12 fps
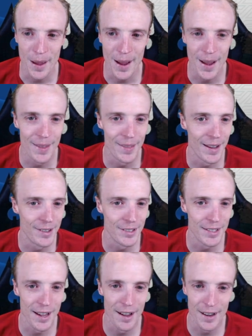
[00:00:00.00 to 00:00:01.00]
and they
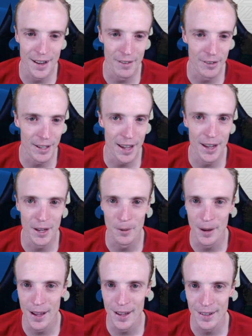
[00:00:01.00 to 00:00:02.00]
just can't ever KO
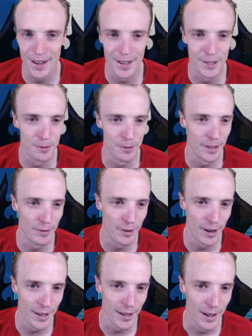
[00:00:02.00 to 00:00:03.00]
you out, and it's really
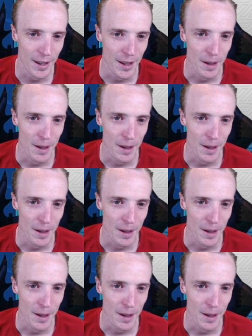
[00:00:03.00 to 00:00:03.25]
funny.